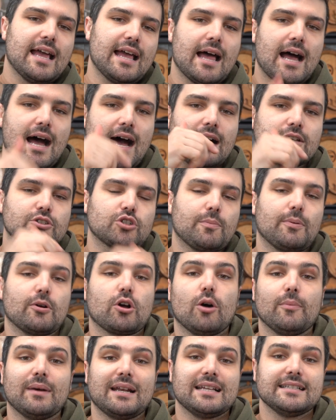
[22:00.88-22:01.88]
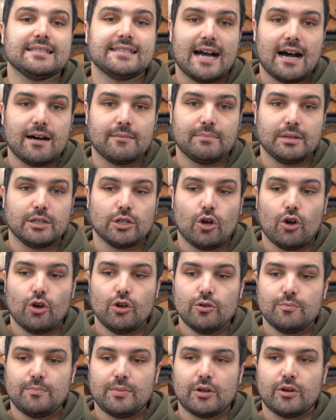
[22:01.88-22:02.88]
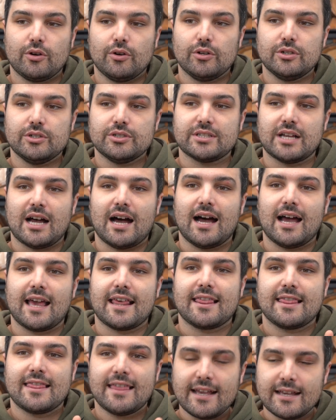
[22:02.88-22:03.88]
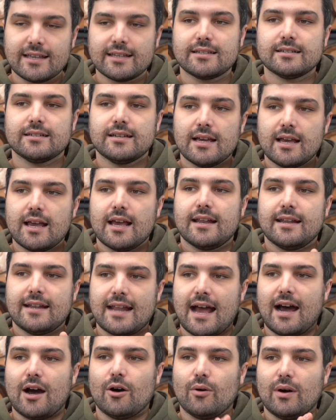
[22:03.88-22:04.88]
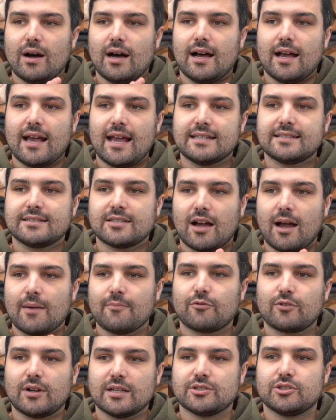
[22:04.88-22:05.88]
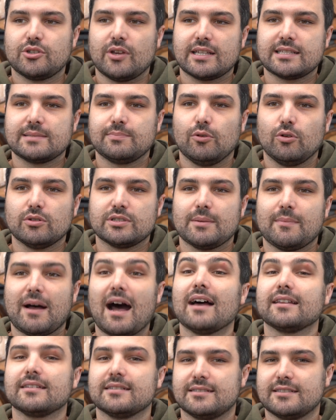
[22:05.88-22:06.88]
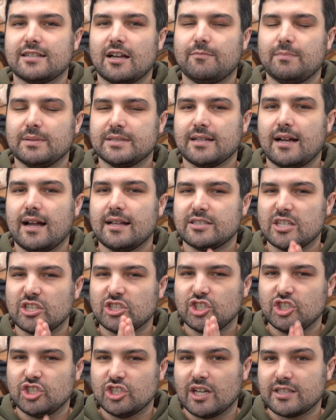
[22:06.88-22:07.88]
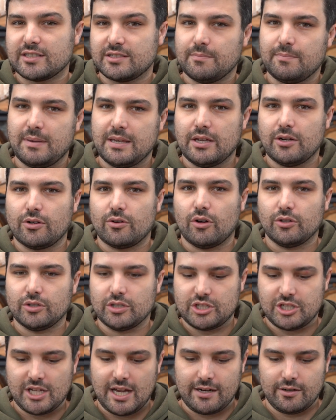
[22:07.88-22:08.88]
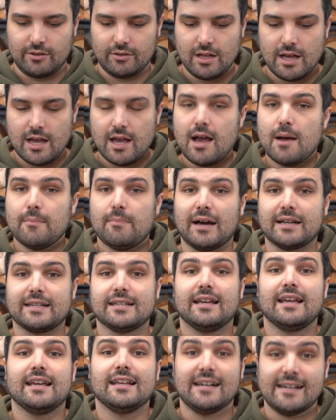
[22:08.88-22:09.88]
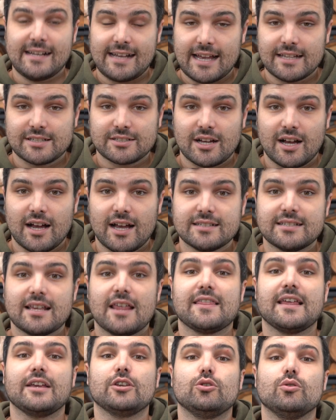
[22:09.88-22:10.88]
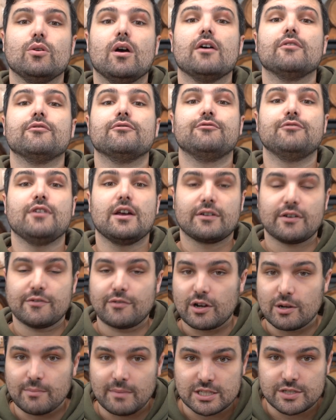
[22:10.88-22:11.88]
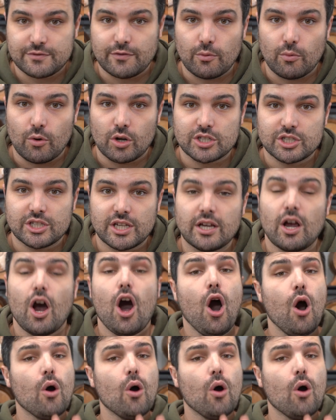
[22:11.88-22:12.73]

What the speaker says: Drop a comment down below, because I think now it's time for us to explore some other stuff besides just beer on the channel. But in any case, guys, thank you very, very much for watching.